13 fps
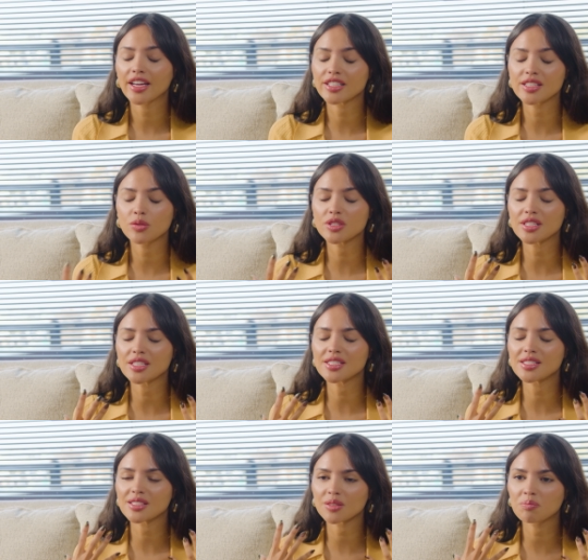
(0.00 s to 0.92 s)
because it was
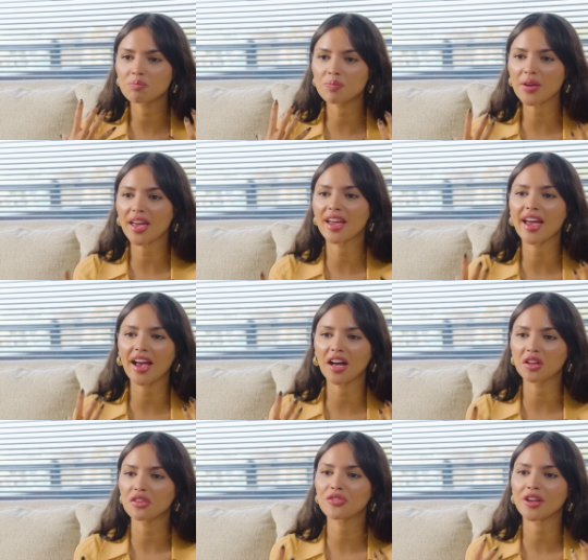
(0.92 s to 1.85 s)
this big
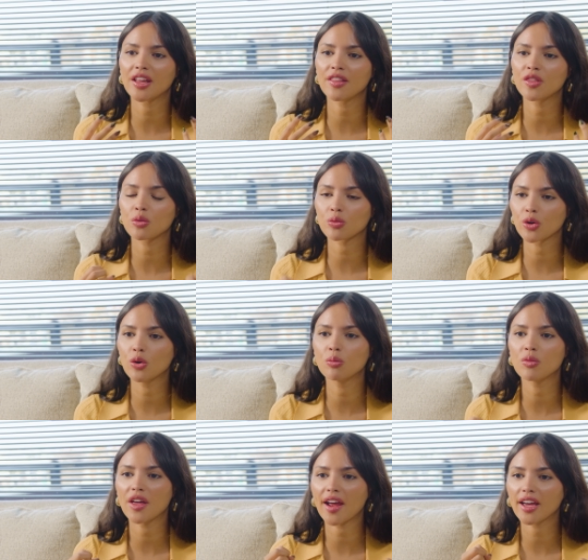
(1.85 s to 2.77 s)
elephant in the
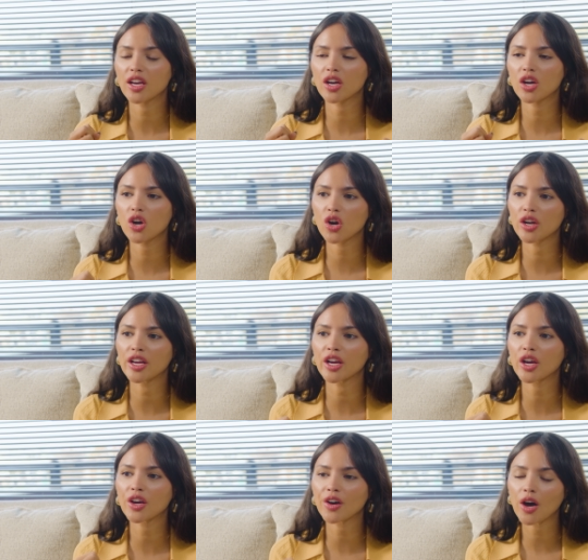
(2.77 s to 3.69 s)
room that I
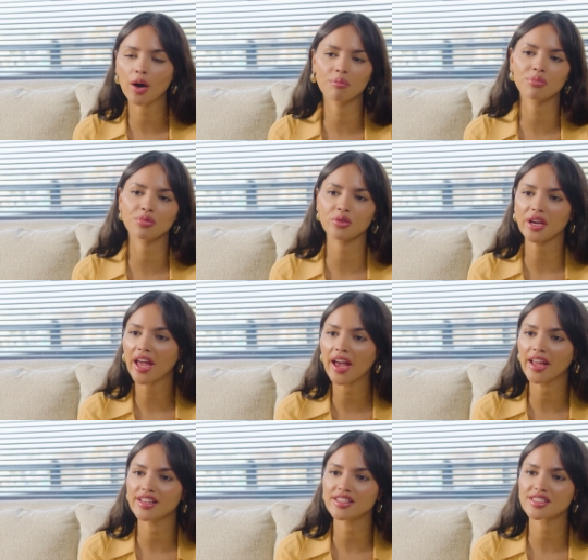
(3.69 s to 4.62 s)
couldn't
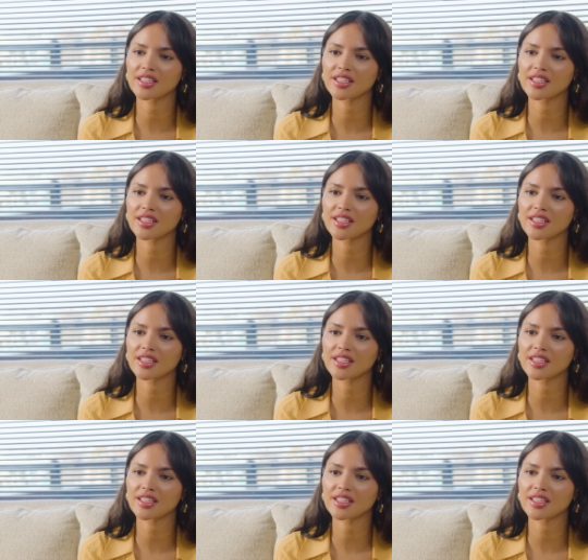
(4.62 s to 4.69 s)
comprehend,